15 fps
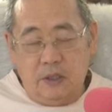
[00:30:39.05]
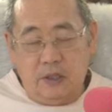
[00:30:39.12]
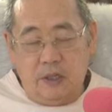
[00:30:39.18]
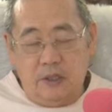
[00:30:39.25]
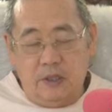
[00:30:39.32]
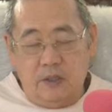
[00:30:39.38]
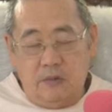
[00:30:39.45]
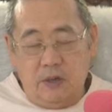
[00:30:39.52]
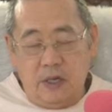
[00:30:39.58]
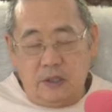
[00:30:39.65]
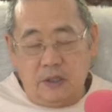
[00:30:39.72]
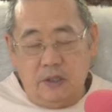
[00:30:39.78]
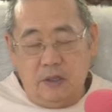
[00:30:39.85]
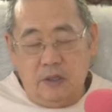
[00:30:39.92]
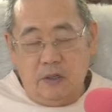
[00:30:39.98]
a
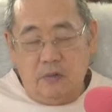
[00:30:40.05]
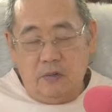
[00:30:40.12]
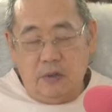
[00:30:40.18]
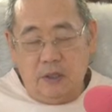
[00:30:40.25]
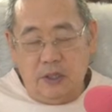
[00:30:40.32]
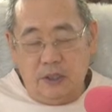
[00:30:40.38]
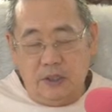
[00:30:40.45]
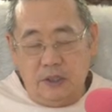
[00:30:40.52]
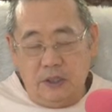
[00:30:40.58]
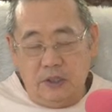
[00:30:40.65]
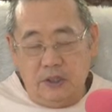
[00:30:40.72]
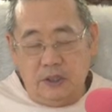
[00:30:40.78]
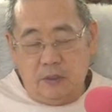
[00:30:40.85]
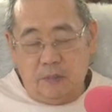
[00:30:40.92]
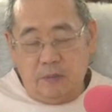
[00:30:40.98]
direct
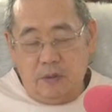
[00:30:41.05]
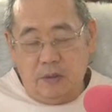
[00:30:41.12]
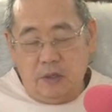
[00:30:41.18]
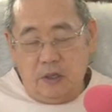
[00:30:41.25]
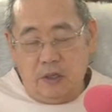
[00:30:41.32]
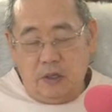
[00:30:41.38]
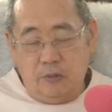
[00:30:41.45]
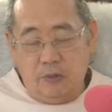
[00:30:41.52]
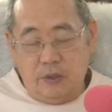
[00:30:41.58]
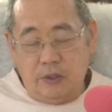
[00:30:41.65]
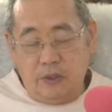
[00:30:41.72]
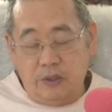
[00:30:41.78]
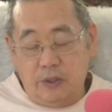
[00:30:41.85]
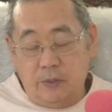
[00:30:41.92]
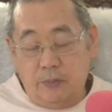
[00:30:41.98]
relationship with
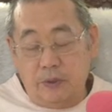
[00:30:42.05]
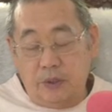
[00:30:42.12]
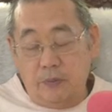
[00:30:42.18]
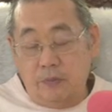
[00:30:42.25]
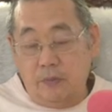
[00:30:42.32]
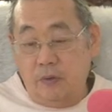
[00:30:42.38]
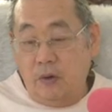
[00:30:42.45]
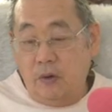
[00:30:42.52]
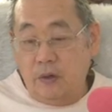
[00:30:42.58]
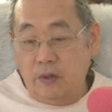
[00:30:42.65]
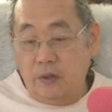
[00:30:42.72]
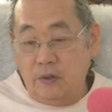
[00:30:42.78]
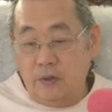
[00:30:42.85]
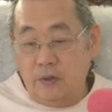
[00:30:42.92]
the Supreme Lord.